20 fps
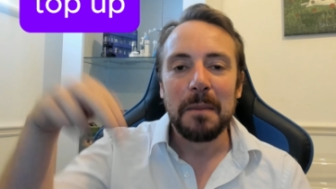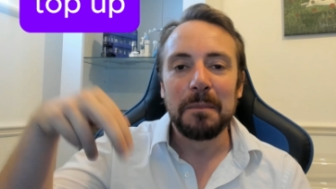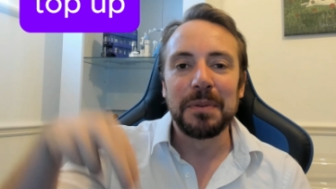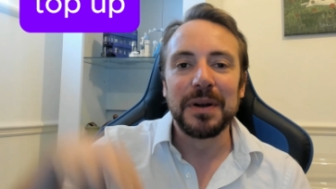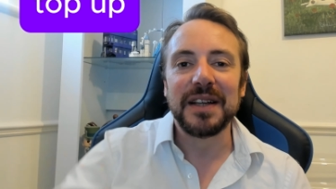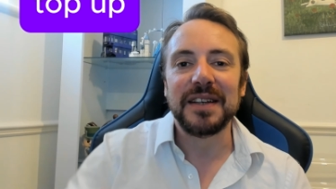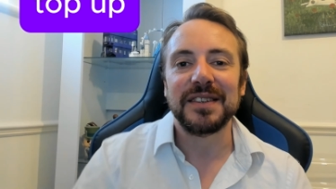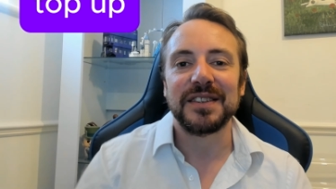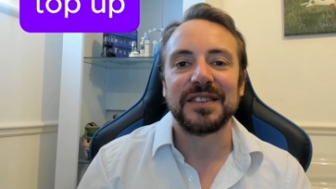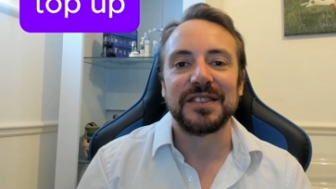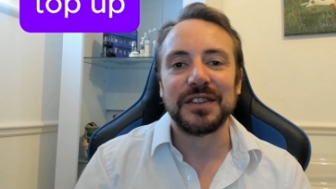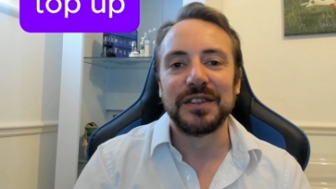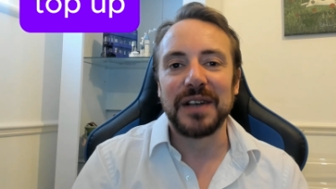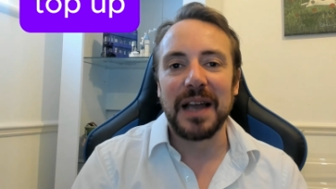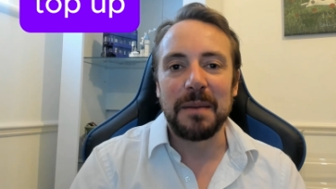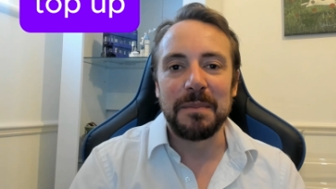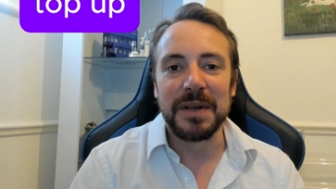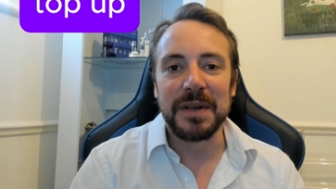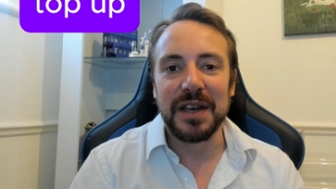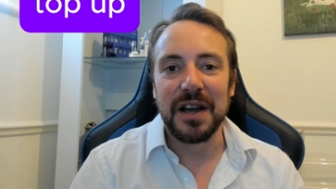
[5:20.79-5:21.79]
please do
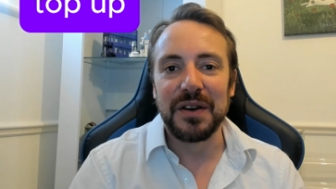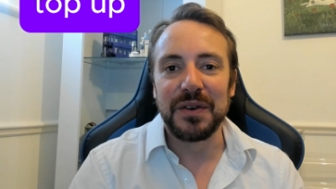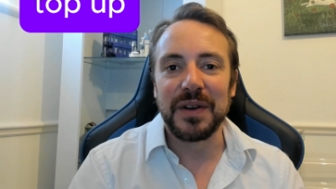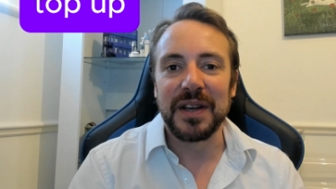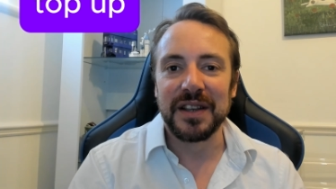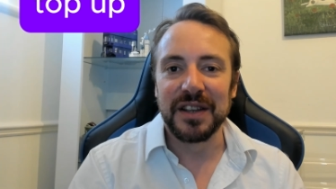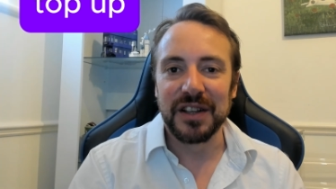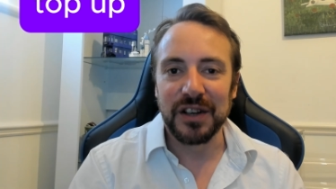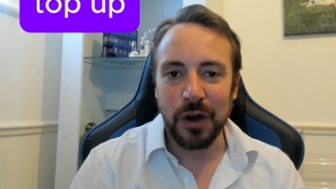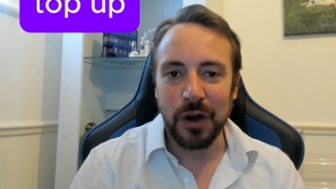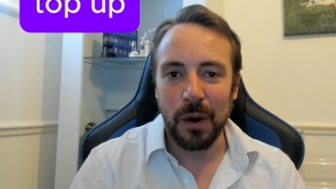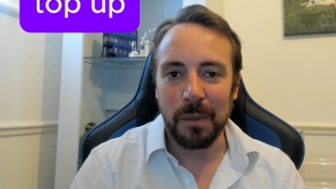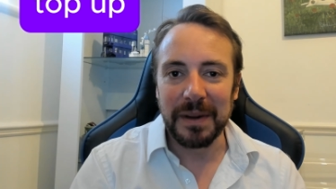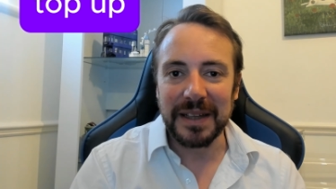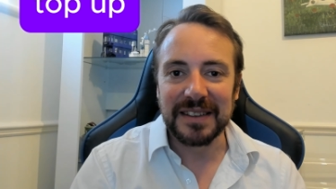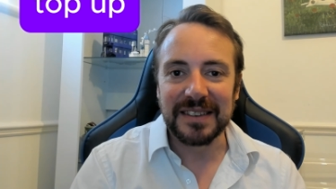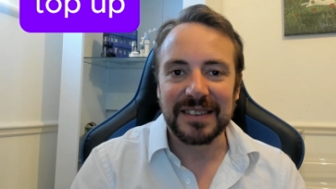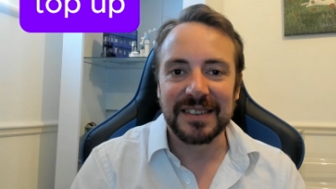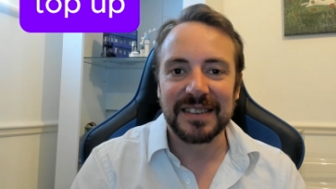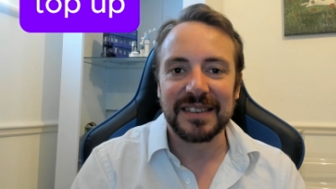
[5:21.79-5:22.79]
let me know in the
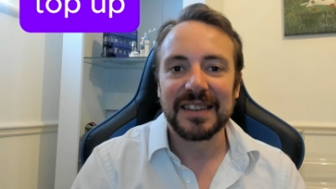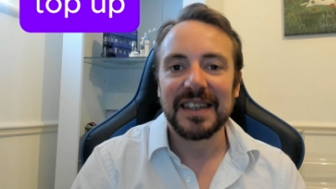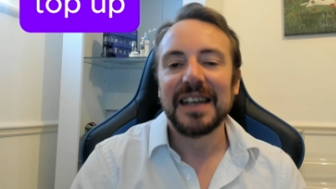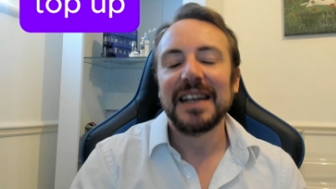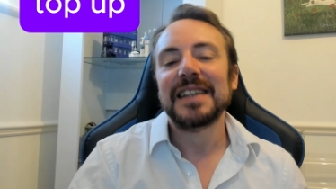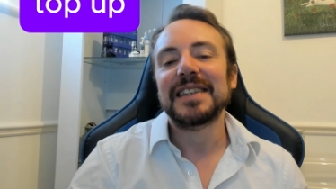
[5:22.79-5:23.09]
comments.